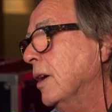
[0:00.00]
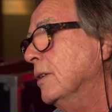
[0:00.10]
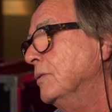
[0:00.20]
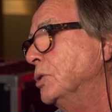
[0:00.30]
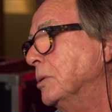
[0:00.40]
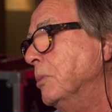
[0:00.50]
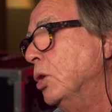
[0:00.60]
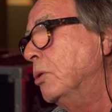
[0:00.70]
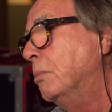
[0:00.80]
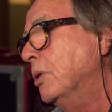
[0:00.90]
over to
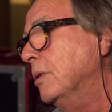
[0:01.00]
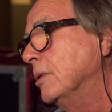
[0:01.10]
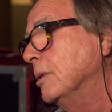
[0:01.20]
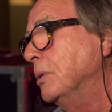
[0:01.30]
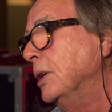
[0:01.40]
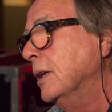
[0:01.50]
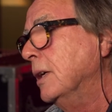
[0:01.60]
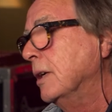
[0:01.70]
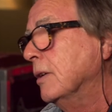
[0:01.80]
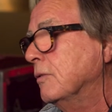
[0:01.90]
Melbourne at the
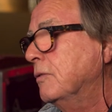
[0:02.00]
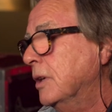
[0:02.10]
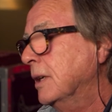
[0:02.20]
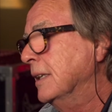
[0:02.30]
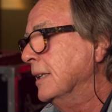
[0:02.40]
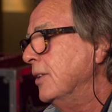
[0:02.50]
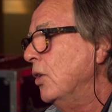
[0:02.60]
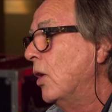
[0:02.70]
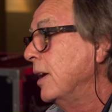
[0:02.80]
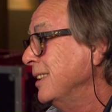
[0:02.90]
beginning of
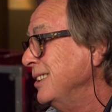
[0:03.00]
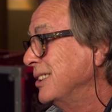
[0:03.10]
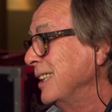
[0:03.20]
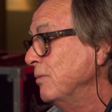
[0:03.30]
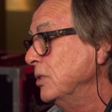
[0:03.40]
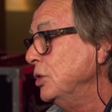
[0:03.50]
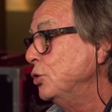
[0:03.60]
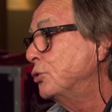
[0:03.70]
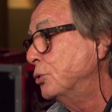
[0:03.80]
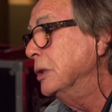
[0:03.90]

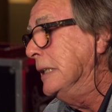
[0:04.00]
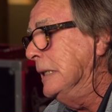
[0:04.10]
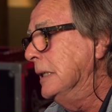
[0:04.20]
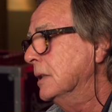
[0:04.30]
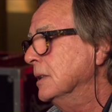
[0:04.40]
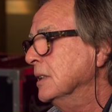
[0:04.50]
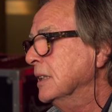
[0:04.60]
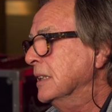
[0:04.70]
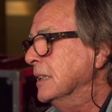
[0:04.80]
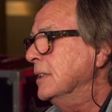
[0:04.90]
1973,
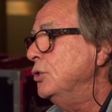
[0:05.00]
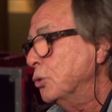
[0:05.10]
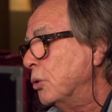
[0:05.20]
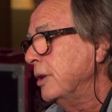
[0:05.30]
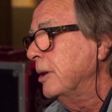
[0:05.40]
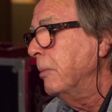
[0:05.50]
joined the